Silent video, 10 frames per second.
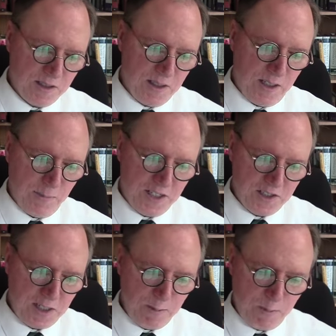it might
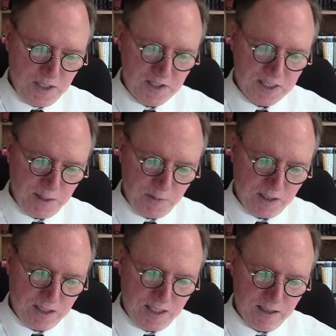seem to be
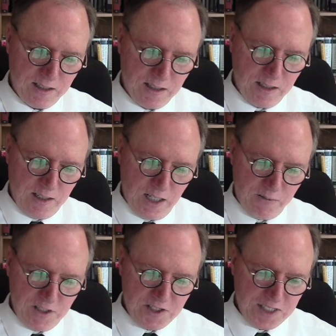something that
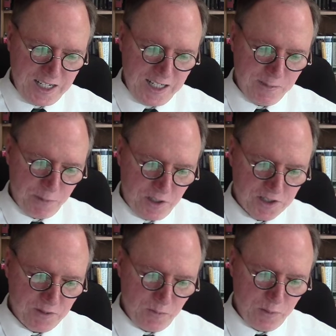every sane
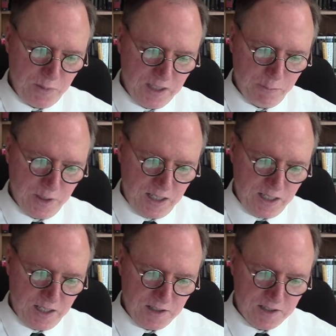person would be
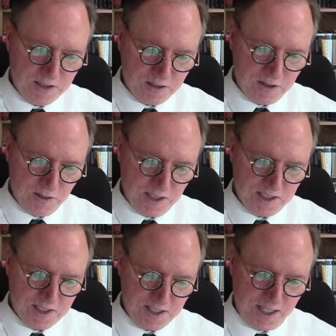obliged to
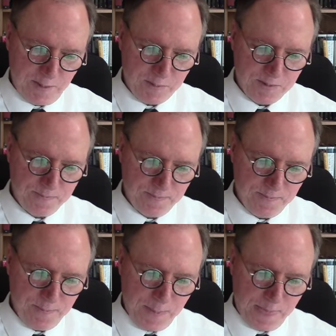accept.
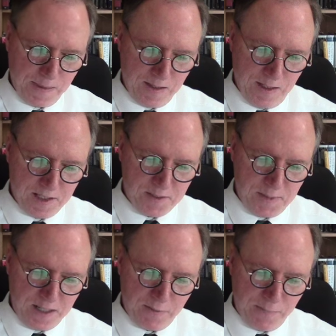As a
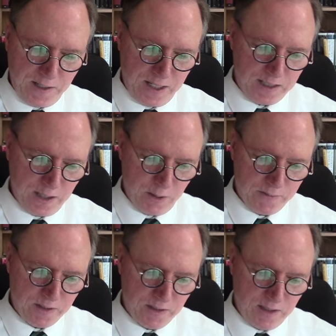matter of fact,
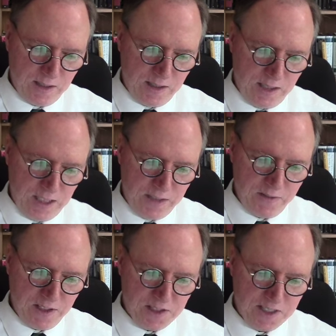however,
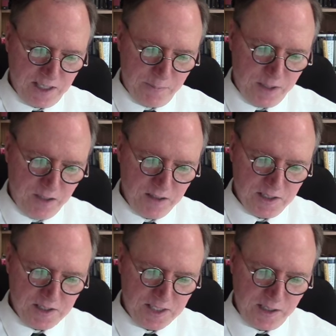even this
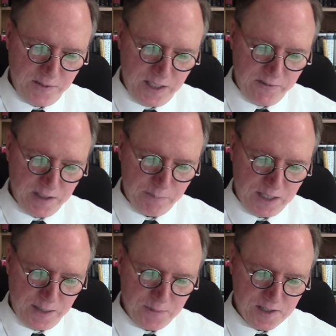apparently self-evident
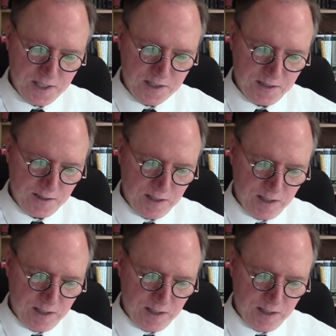proposition